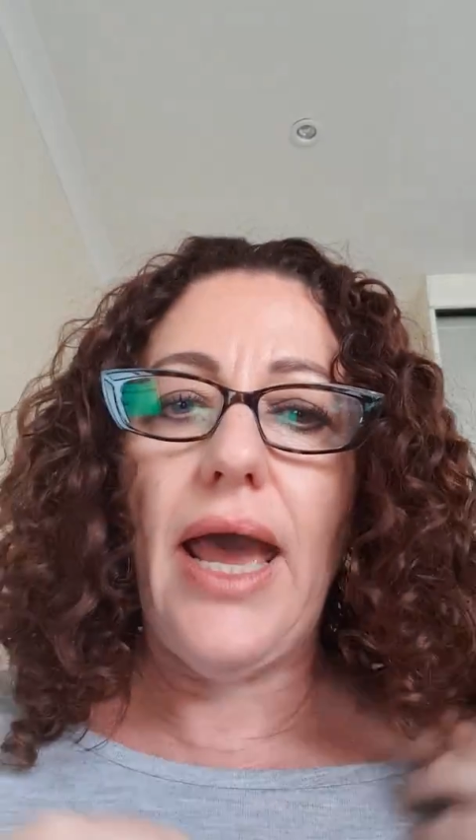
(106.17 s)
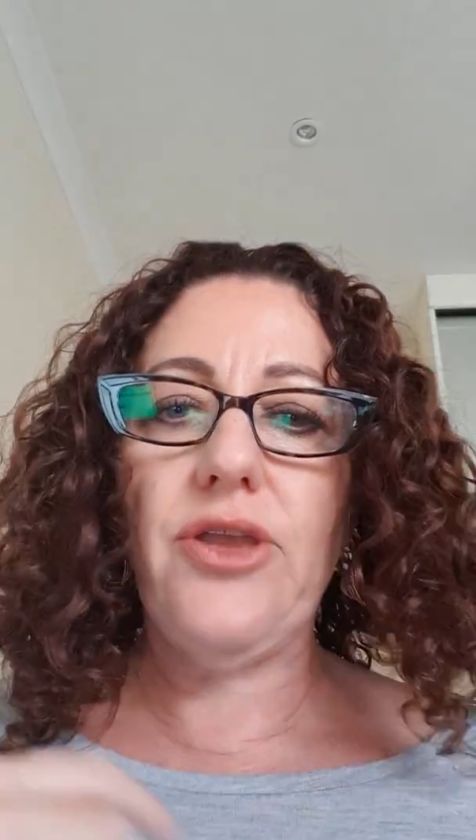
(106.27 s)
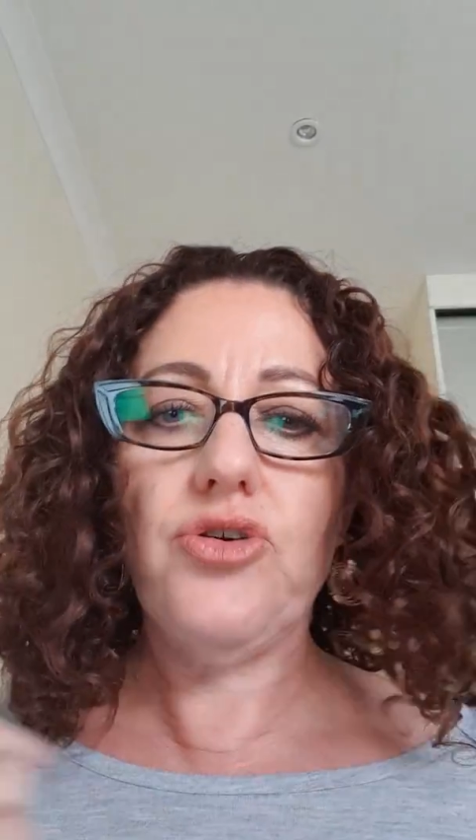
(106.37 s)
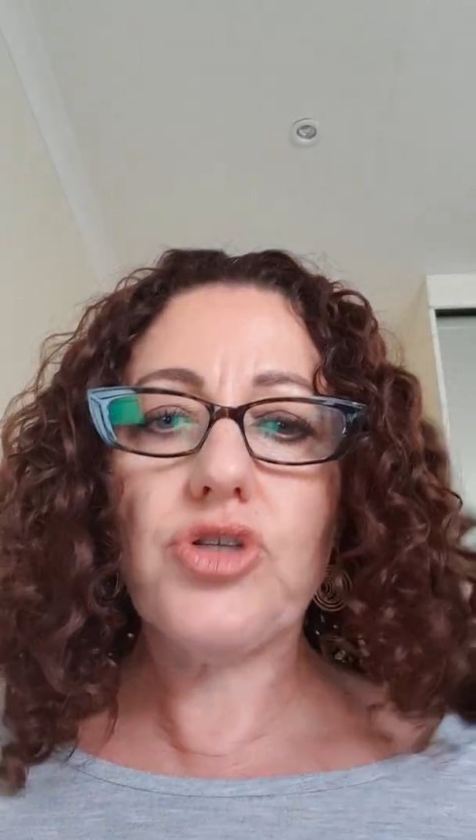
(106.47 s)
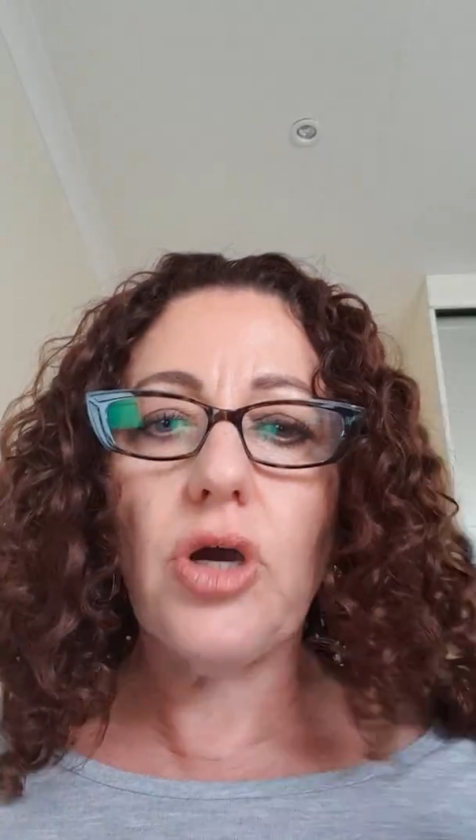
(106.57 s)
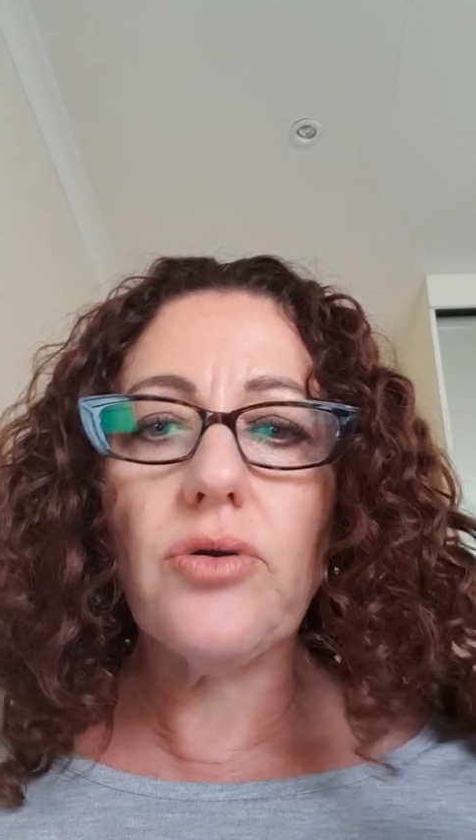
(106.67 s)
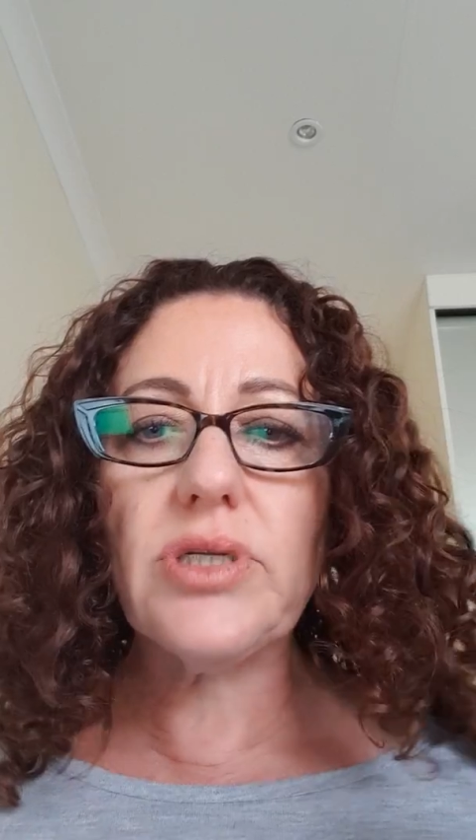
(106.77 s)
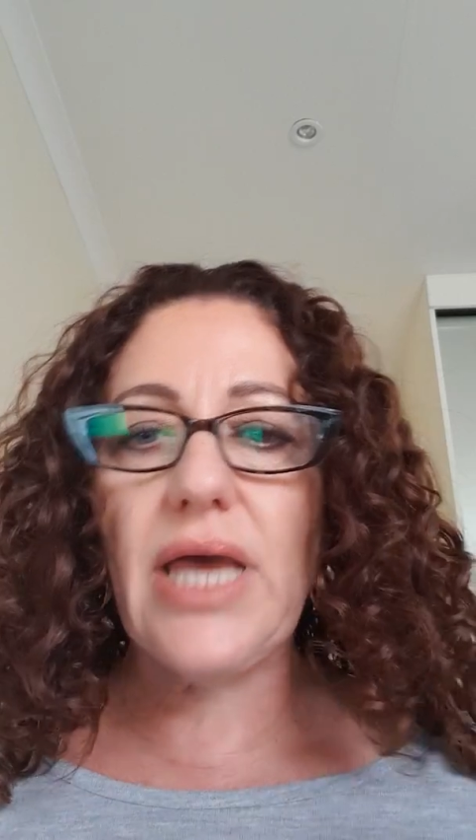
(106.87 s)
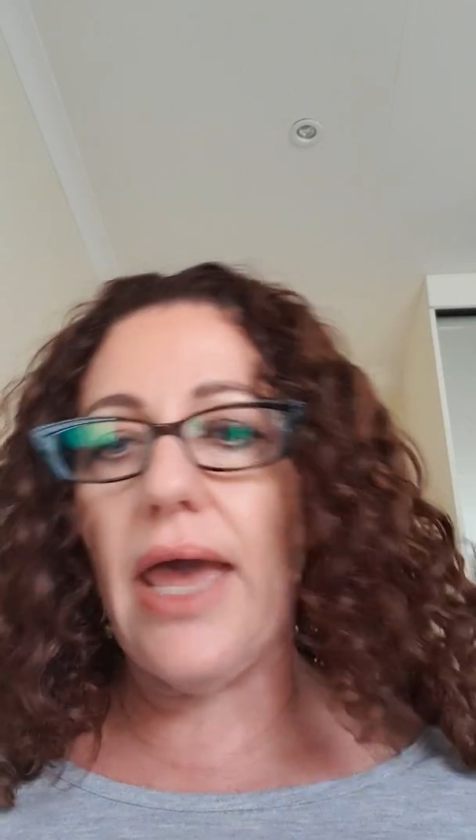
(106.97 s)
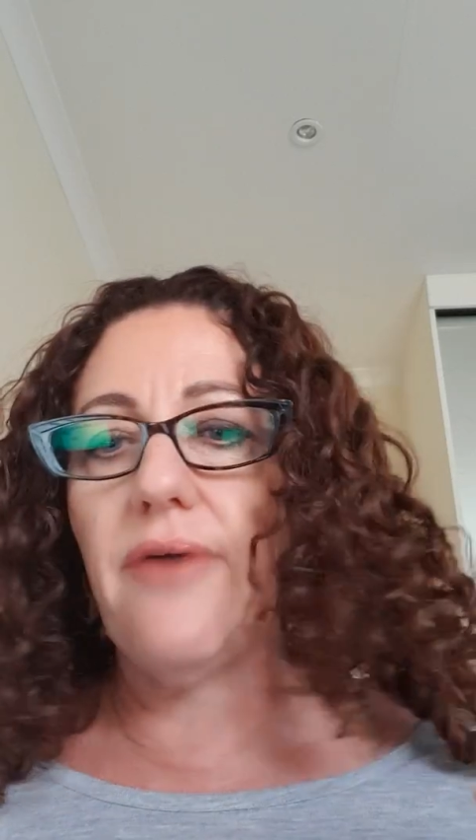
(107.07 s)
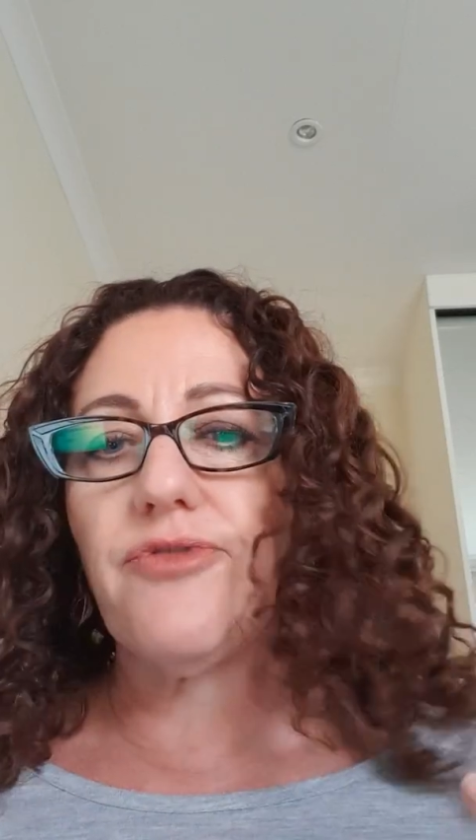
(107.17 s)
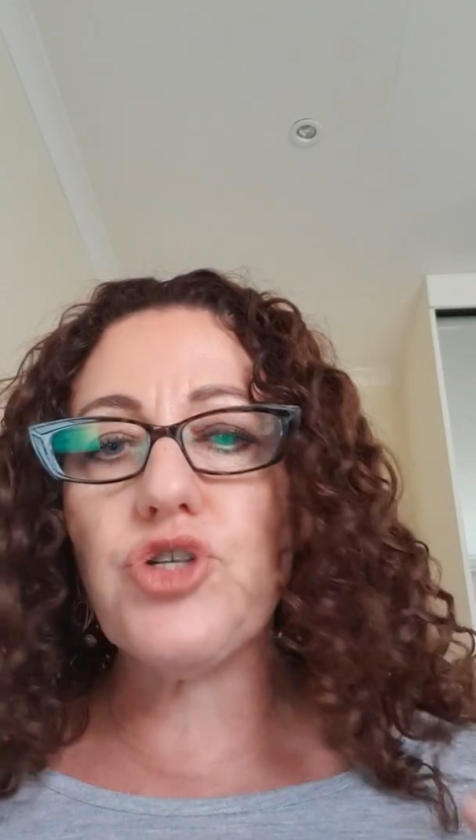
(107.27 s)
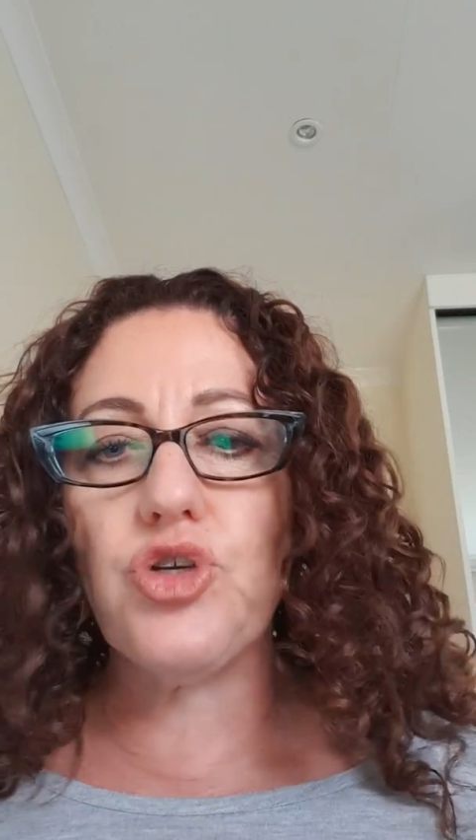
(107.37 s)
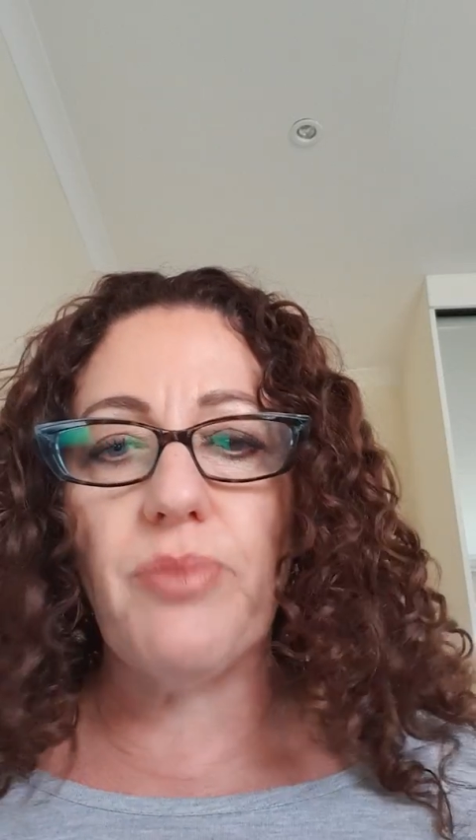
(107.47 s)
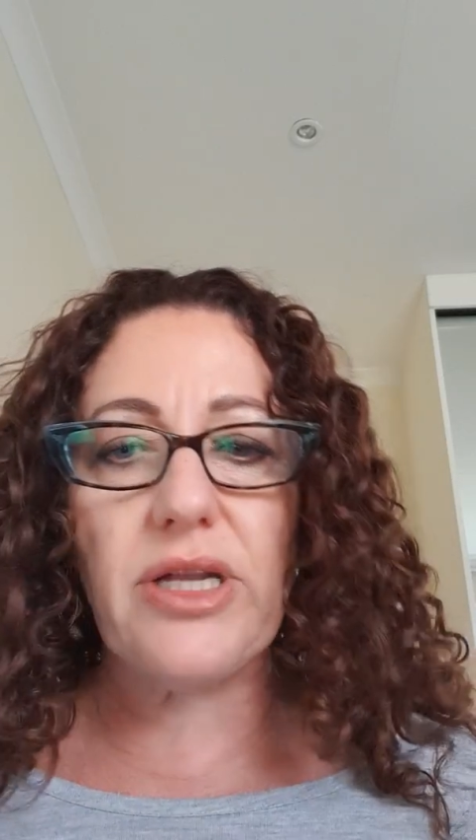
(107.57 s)
and you don't have
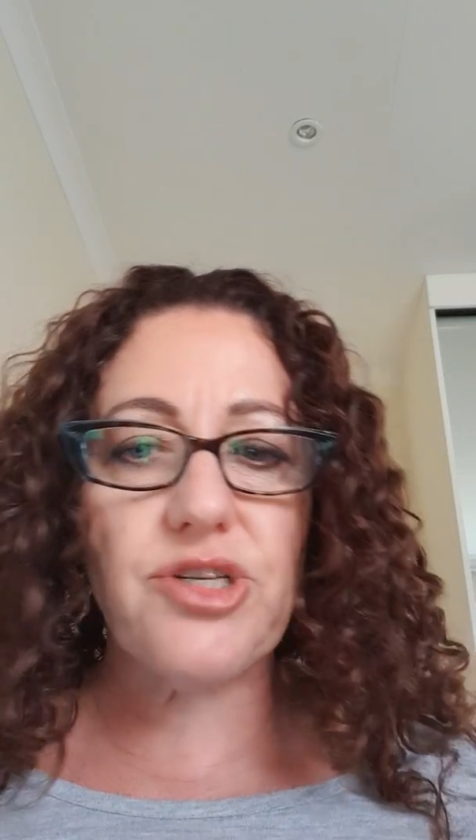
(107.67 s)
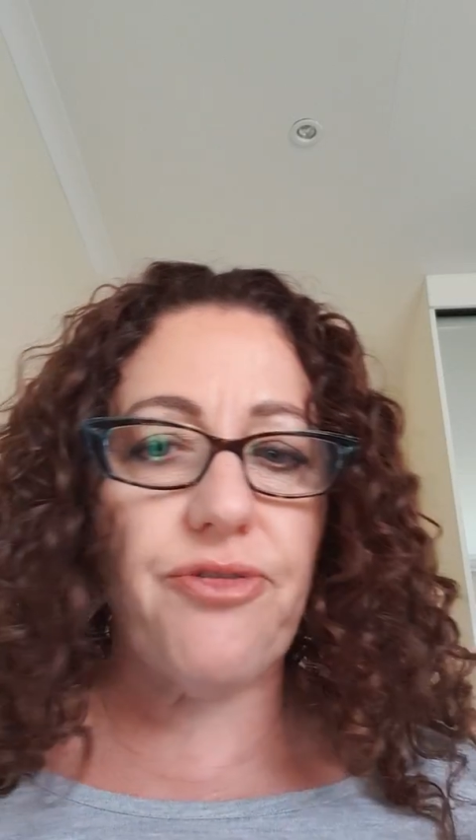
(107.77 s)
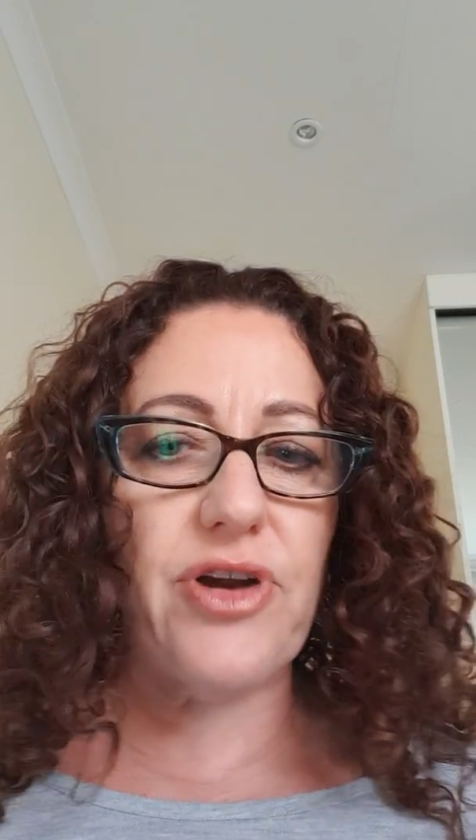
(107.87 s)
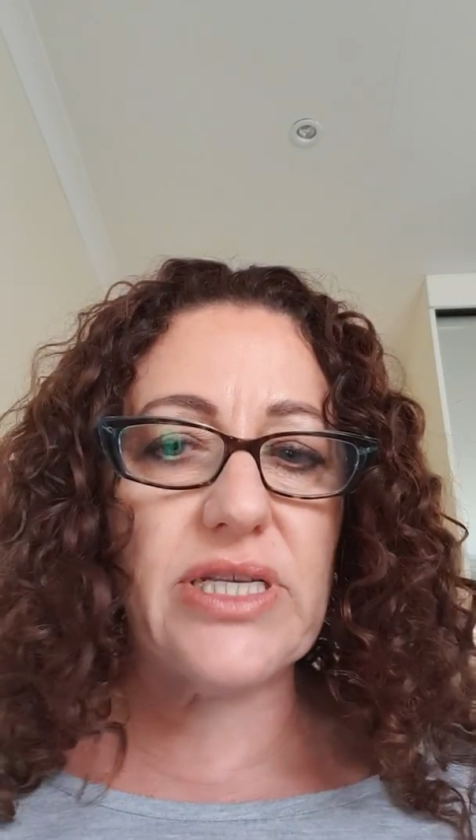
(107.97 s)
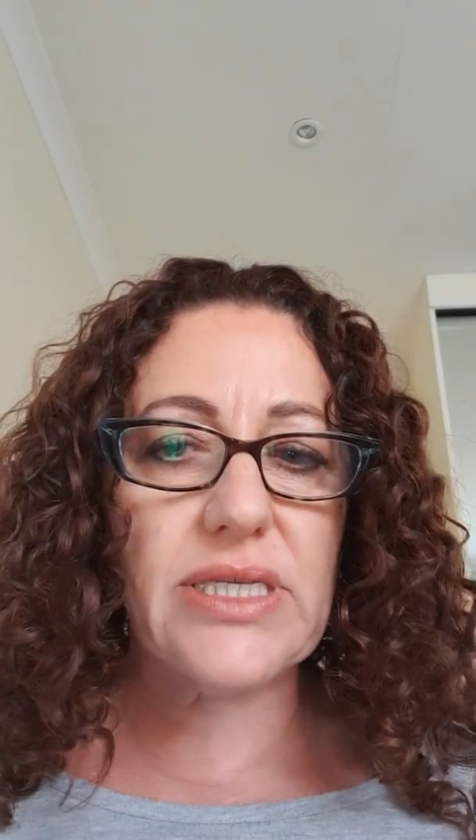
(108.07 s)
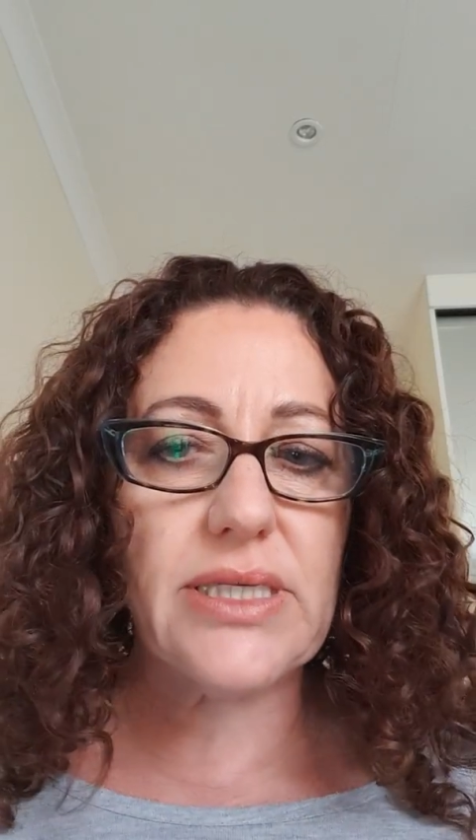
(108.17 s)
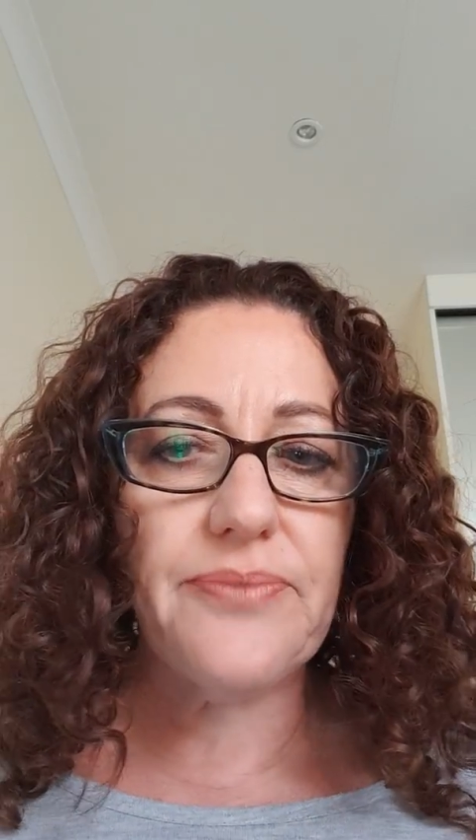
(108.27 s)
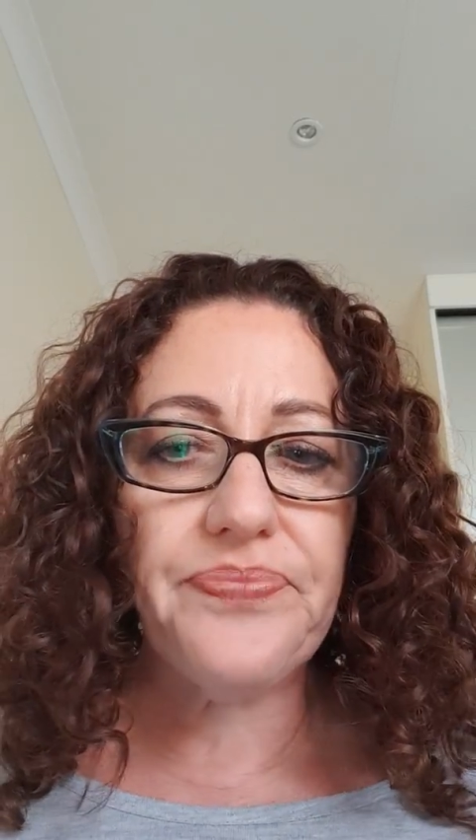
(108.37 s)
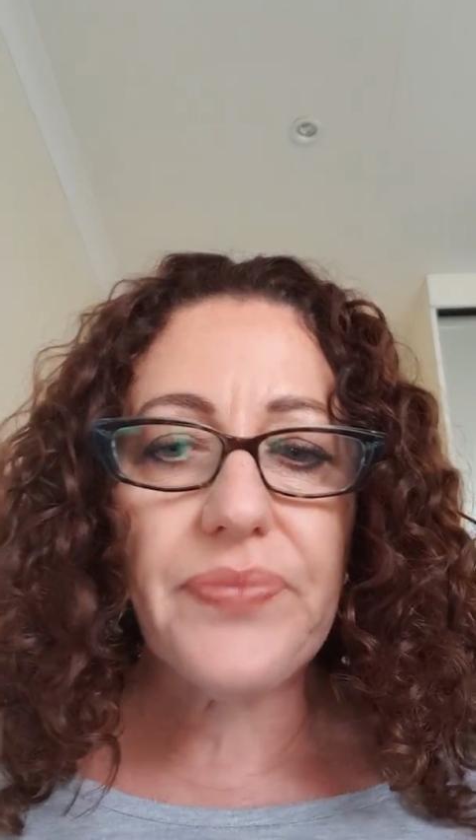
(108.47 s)
too much frizz.